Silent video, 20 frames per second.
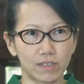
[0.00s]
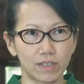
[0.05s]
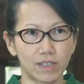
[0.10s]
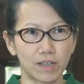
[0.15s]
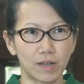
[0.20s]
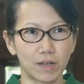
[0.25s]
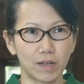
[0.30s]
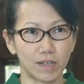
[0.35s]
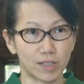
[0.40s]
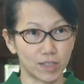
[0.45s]
is
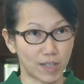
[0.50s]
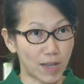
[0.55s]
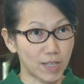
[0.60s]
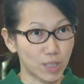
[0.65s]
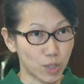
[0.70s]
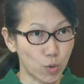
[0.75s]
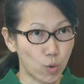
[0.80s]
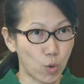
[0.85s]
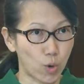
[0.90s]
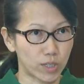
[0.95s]
in a, is,
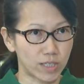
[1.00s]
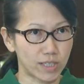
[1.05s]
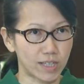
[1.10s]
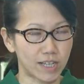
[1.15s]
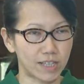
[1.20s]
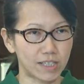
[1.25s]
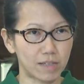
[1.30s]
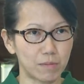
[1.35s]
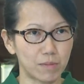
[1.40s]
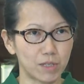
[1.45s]
as a
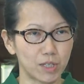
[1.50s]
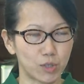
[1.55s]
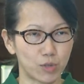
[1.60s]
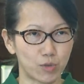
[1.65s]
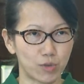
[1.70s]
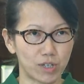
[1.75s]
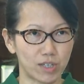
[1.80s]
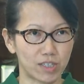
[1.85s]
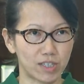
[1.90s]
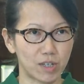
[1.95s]
coordinating
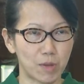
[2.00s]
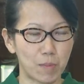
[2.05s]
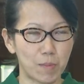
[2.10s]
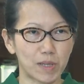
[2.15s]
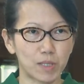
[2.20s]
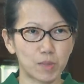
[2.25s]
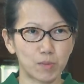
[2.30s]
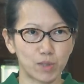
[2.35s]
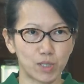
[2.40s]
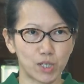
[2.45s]
ministry, is in the
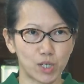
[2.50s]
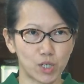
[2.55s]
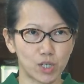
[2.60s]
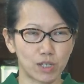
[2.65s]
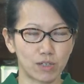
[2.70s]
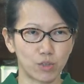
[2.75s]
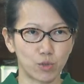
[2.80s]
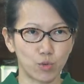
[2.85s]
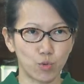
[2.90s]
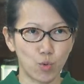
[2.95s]
best
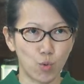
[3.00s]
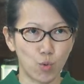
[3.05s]
position to